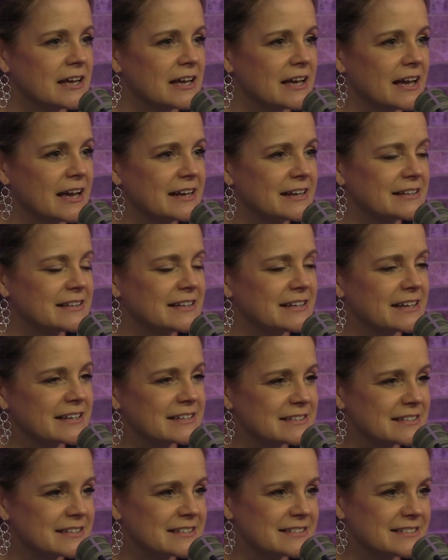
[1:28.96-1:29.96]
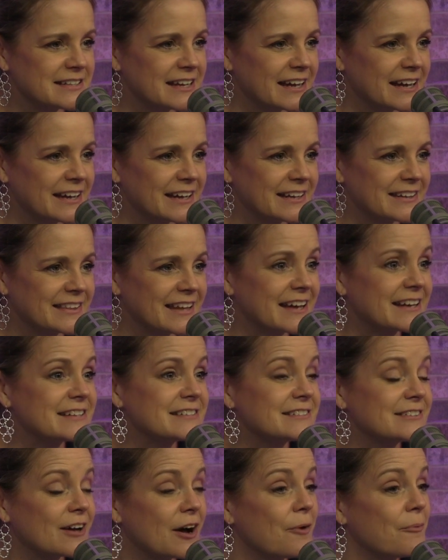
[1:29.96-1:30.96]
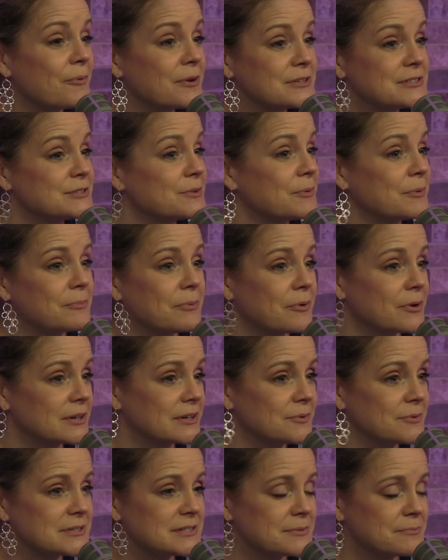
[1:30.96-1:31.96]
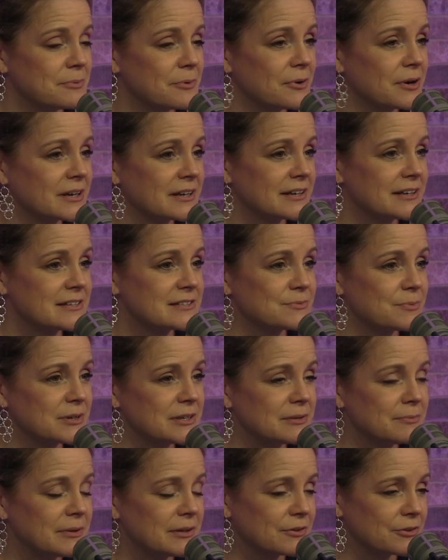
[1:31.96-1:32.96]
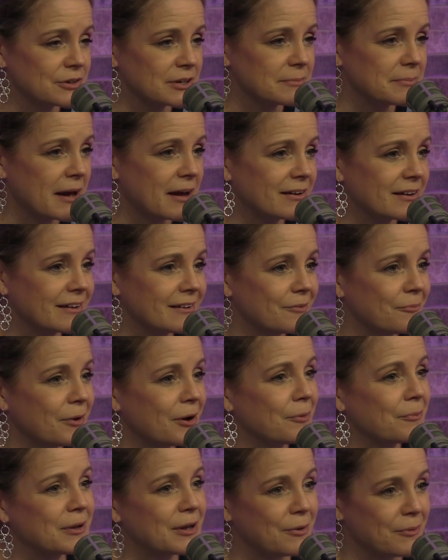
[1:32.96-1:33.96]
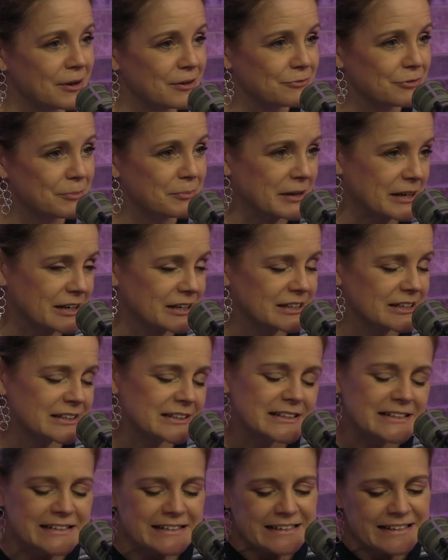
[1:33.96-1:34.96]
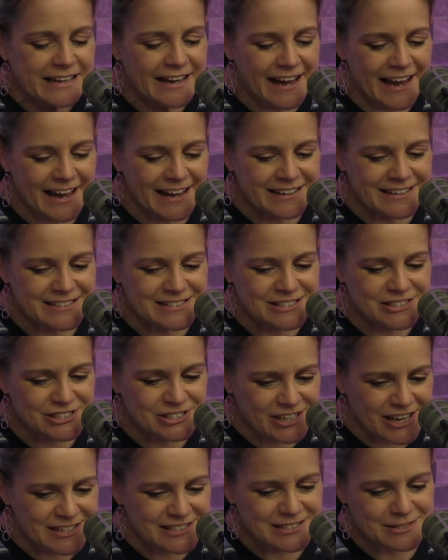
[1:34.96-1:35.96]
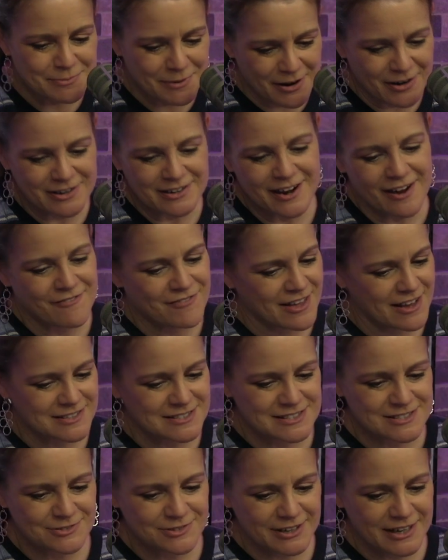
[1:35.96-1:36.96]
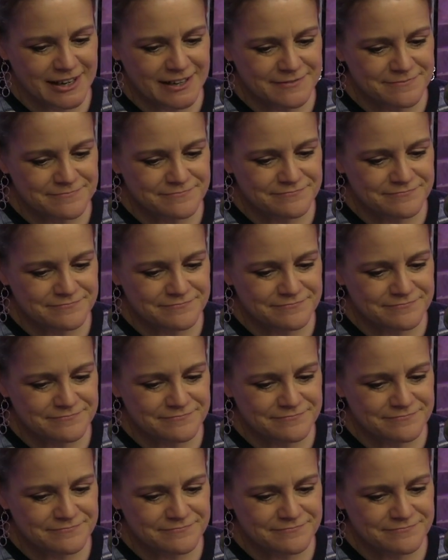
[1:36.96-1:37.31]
And at the end of the day, that is not what's so important. What's important is, what did we learn about it? Where are we going from here? And it's just part of that story.